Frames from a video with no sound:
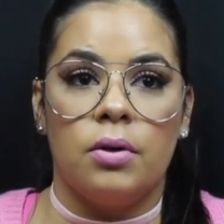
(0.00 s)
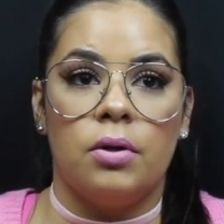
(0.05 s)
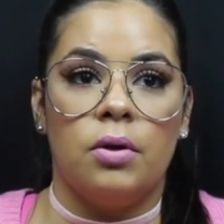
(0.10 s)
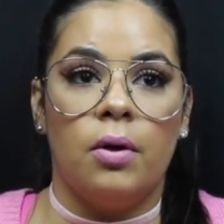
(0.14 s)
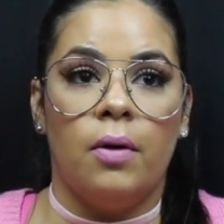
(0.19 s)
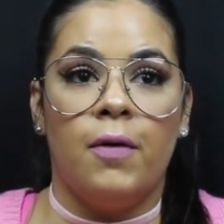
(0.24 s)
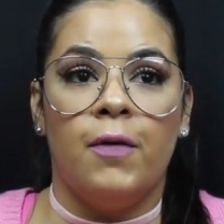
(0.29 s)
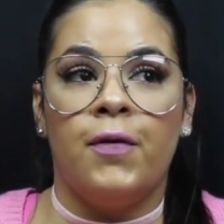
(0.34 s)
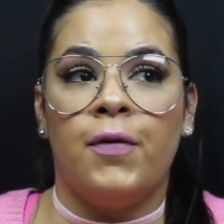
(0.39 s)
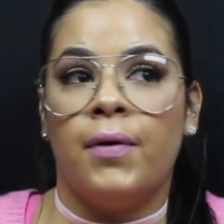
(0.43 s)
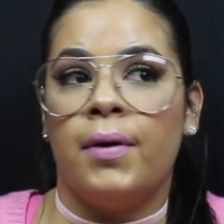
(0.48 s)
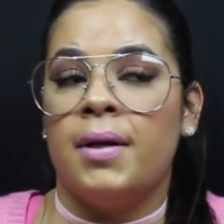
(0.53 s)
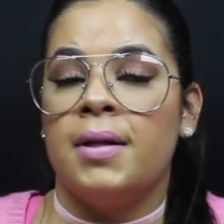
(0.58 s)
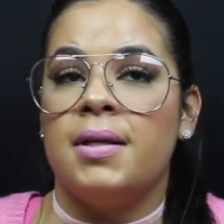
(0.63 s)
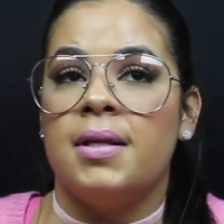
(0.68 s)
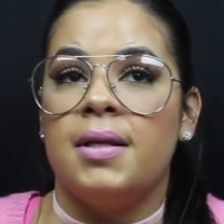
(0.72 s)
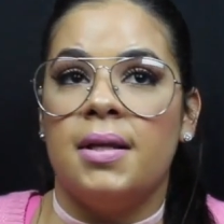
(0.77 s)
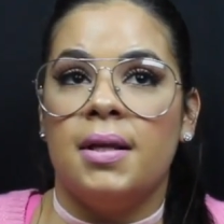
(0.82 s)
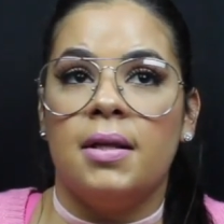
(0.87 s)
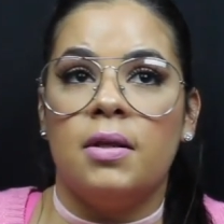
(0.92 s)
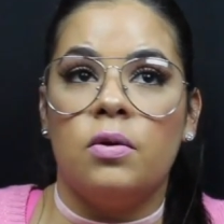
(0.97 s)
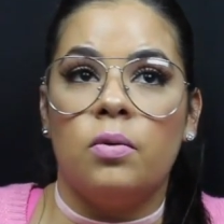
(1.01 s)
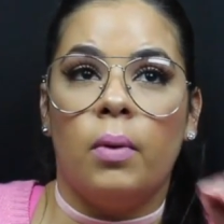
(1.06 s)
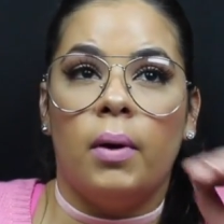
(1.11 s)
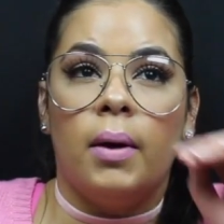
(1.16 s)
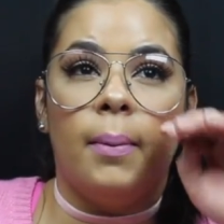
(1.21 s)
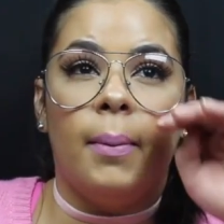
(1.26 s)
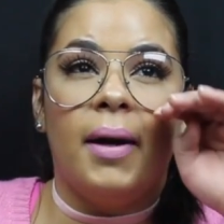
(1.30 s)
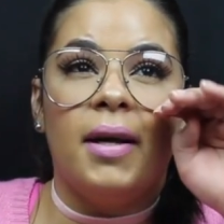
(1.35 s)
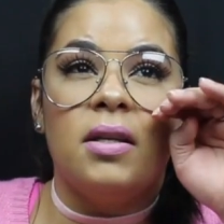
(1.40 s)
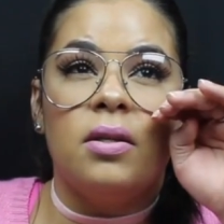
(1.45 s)
So for instance,
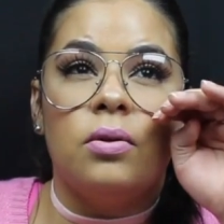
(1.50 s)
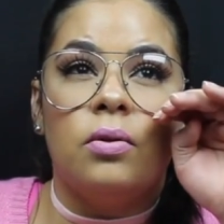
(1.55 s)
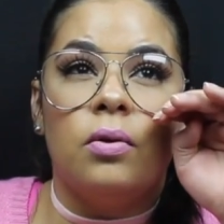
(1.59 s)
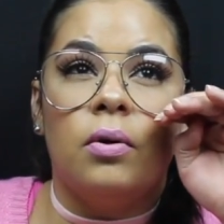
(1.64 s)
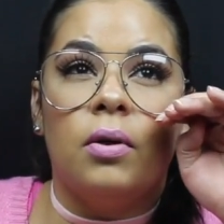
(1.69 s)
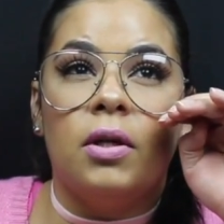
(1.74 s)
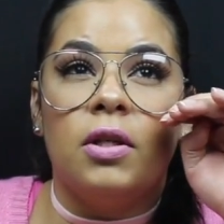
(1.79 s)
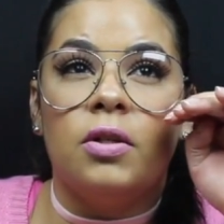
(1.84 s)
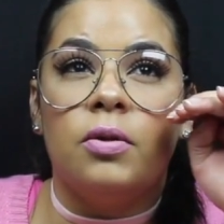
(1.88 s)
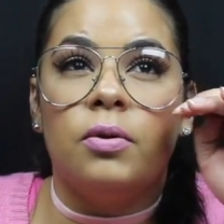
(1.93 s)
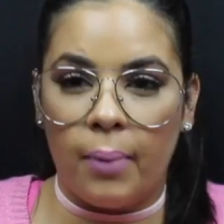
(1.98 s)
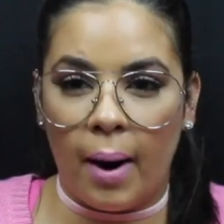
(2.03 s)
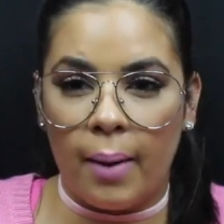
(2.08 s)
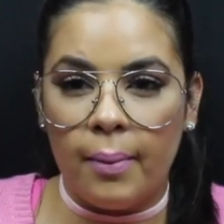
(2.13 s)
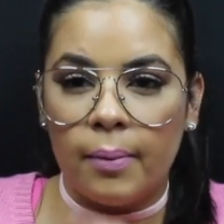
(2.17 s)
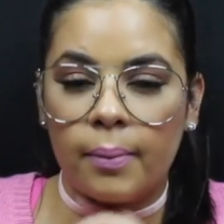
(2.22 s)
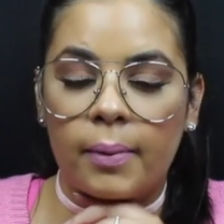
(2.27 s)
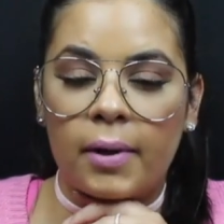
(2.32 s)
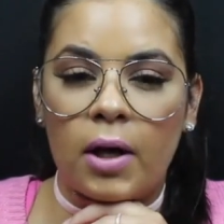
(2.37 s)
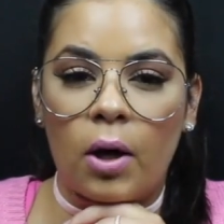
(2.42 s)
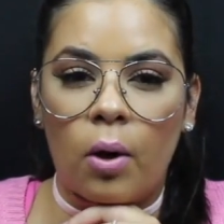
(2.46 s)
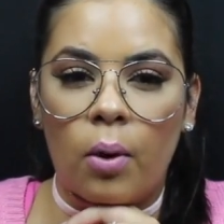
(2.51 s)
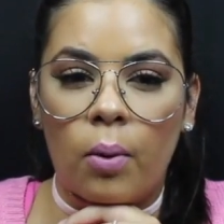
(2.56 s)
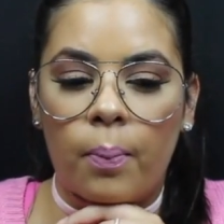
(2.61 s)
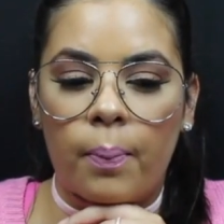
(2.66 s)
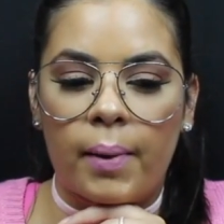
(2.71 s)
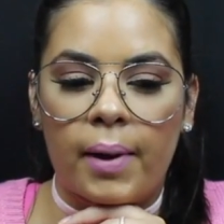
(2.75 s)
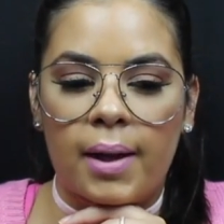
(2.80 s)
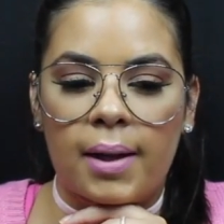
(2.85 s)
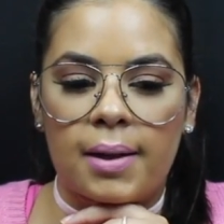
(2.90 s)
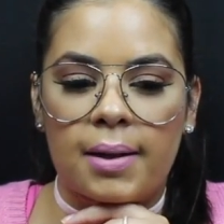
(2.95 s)
one of my stores probably
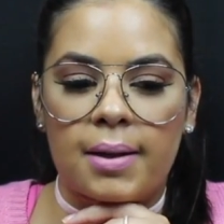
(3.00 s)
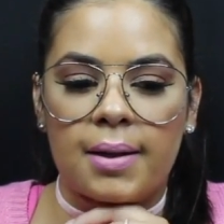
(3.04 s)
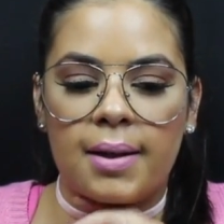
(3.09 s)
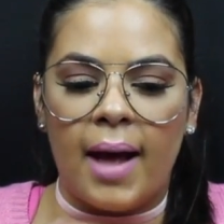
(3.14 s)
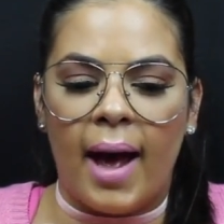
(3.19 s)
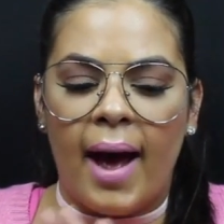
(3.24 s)
opens